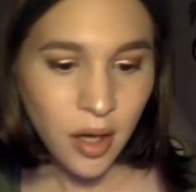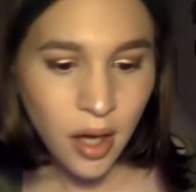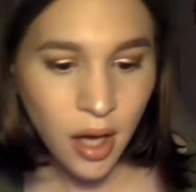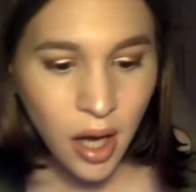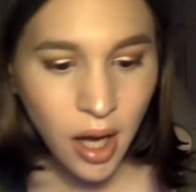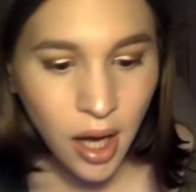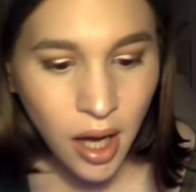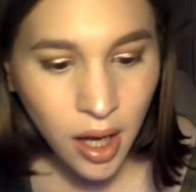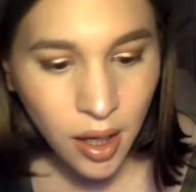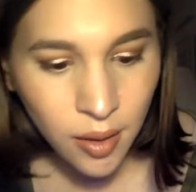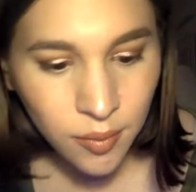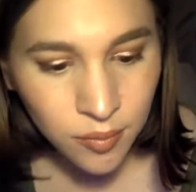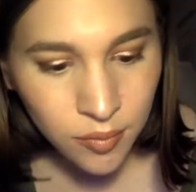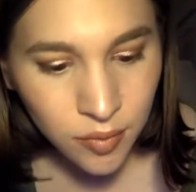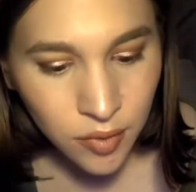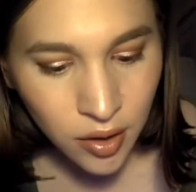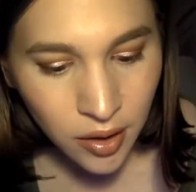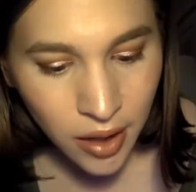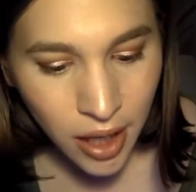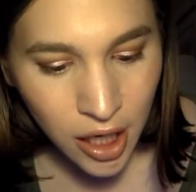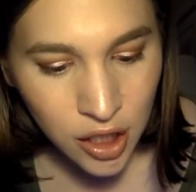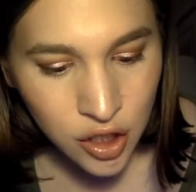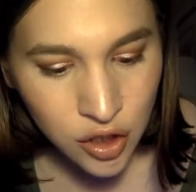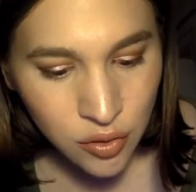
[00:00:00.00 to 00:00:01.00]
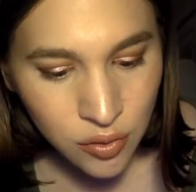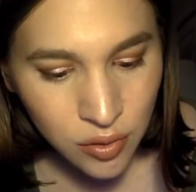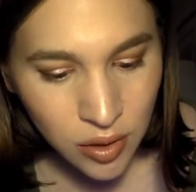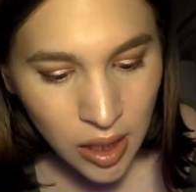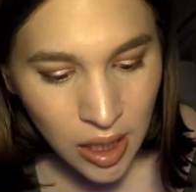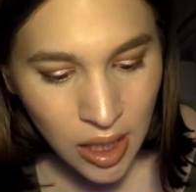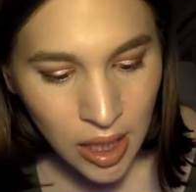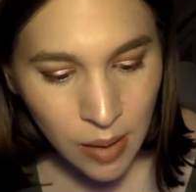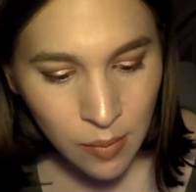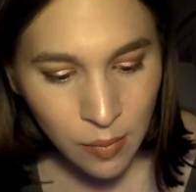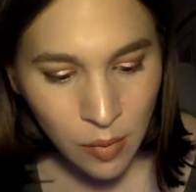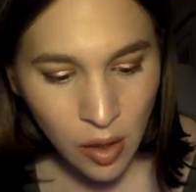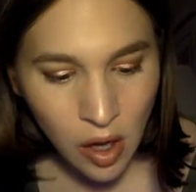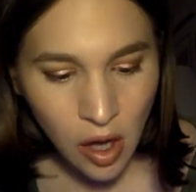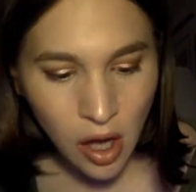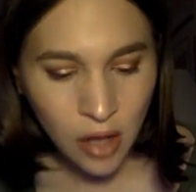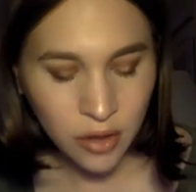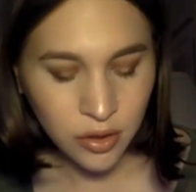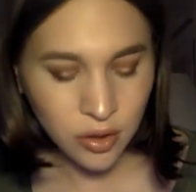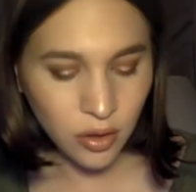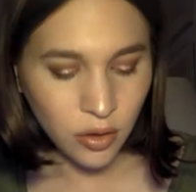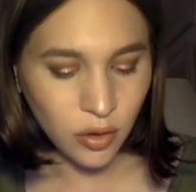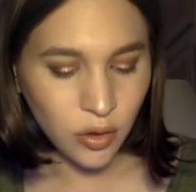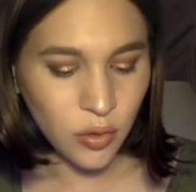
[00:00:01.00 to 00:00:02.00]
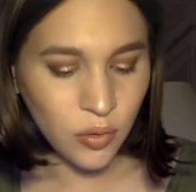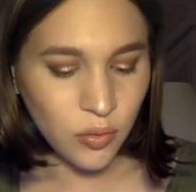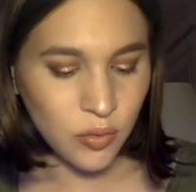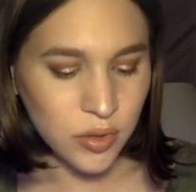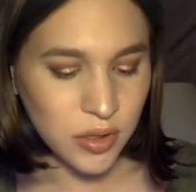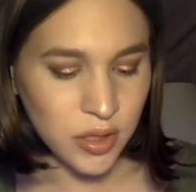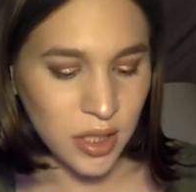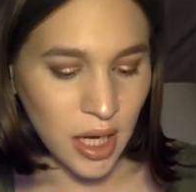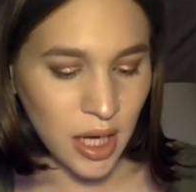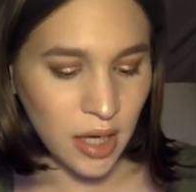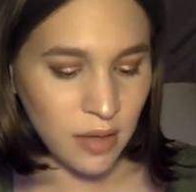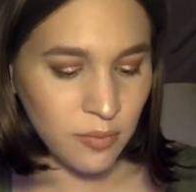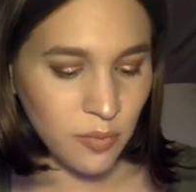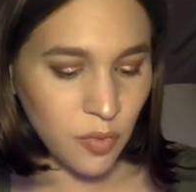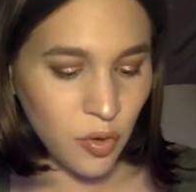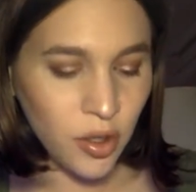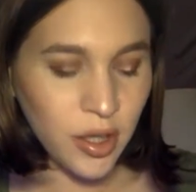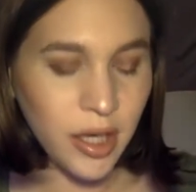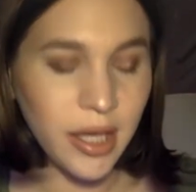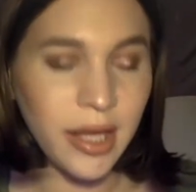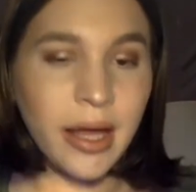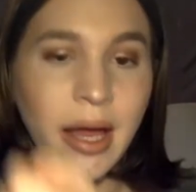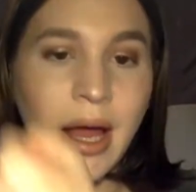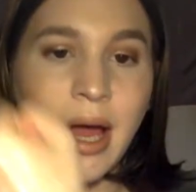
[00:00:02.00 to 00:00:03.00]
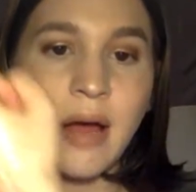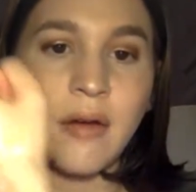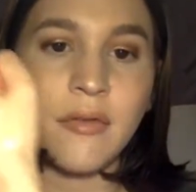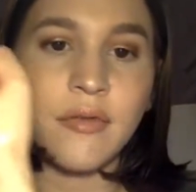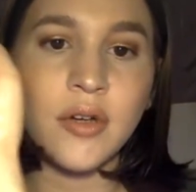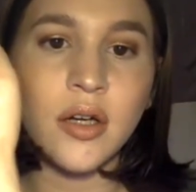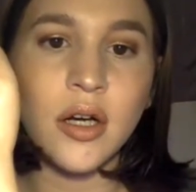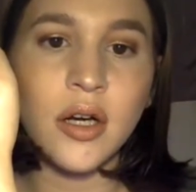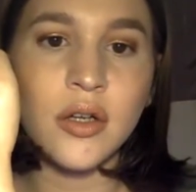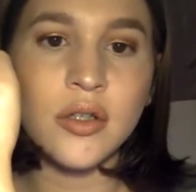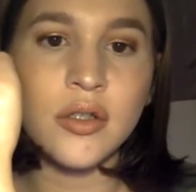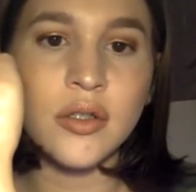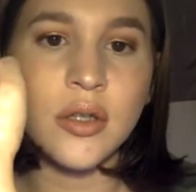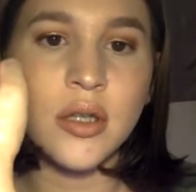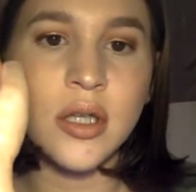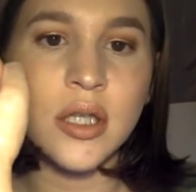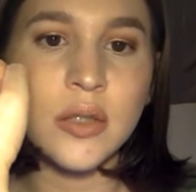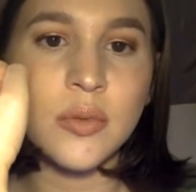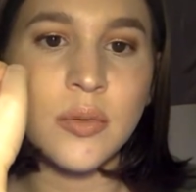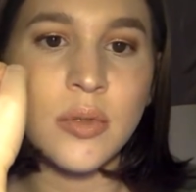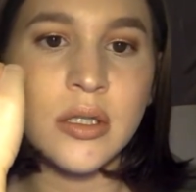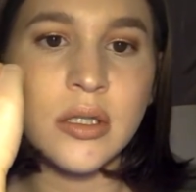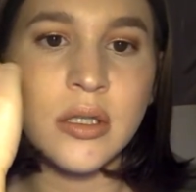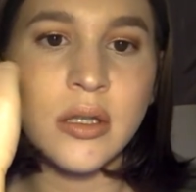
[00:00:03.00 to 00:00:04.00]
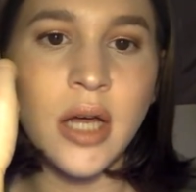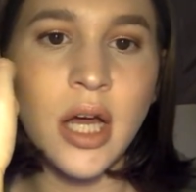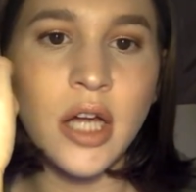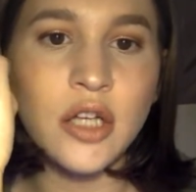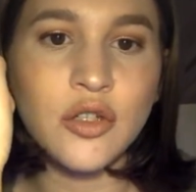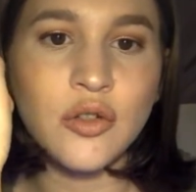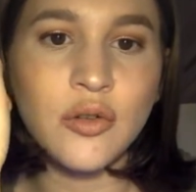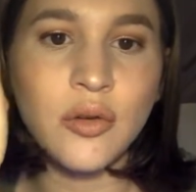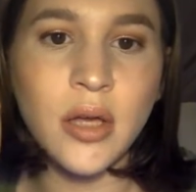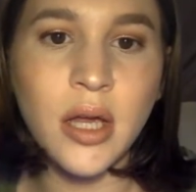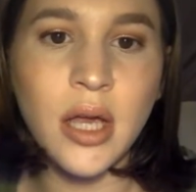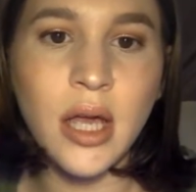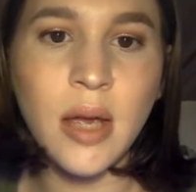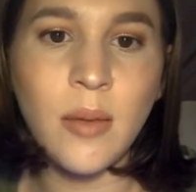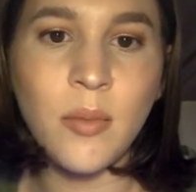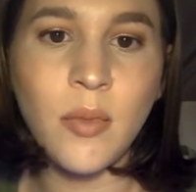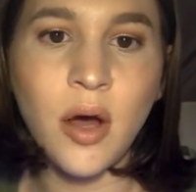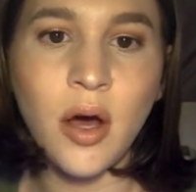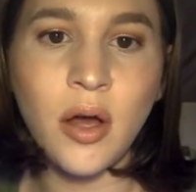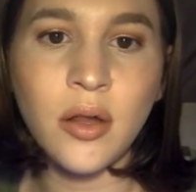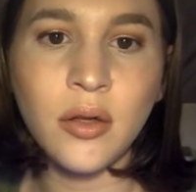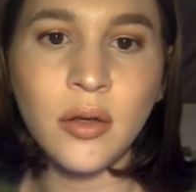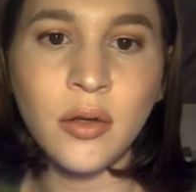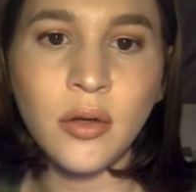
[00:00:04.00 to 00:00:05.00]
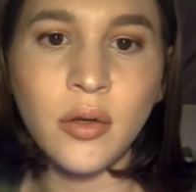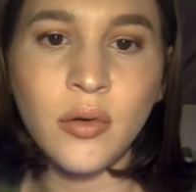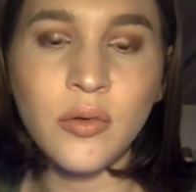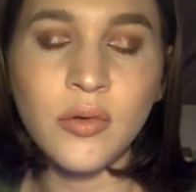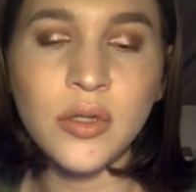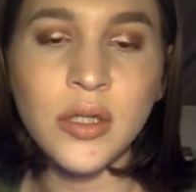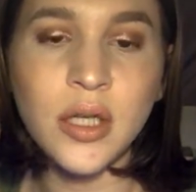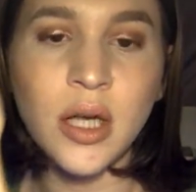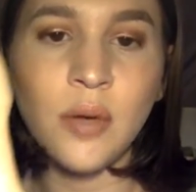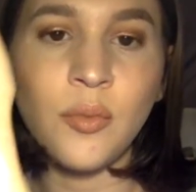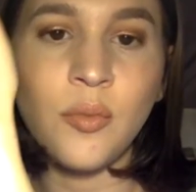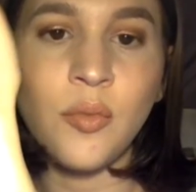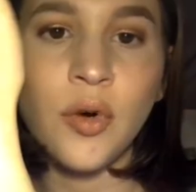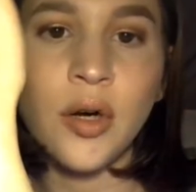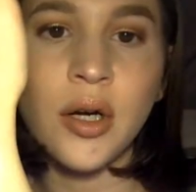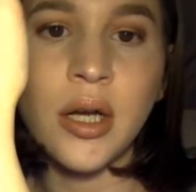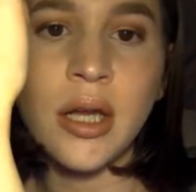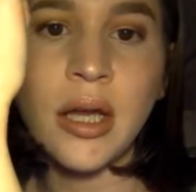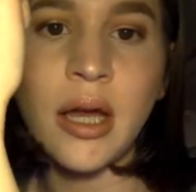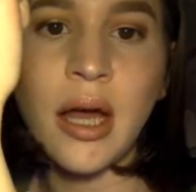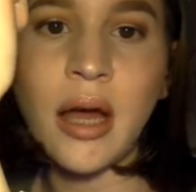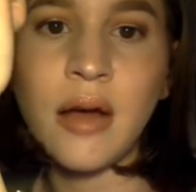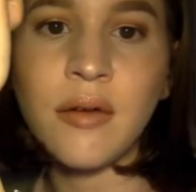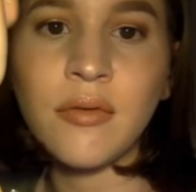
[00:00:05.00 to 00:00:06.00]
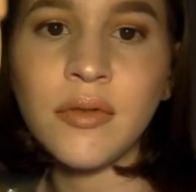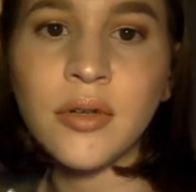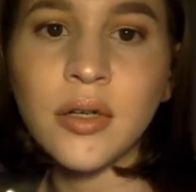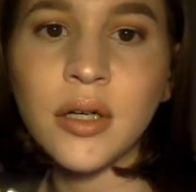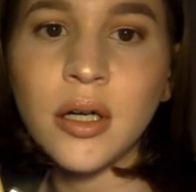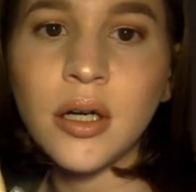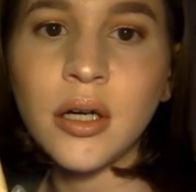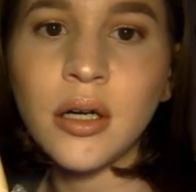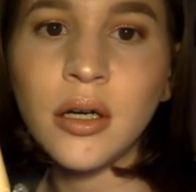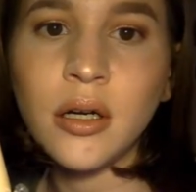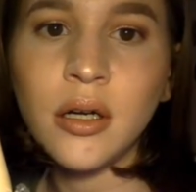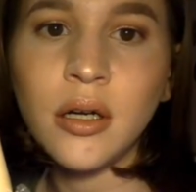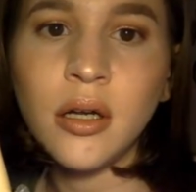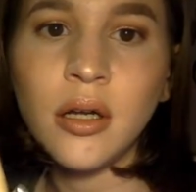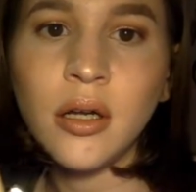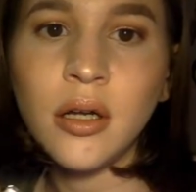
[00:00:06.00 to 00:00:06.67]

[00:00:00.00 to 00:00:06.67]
Glad You Came on the Loose and Morning After. So this one's Glad You Came on the Loose and Morning After.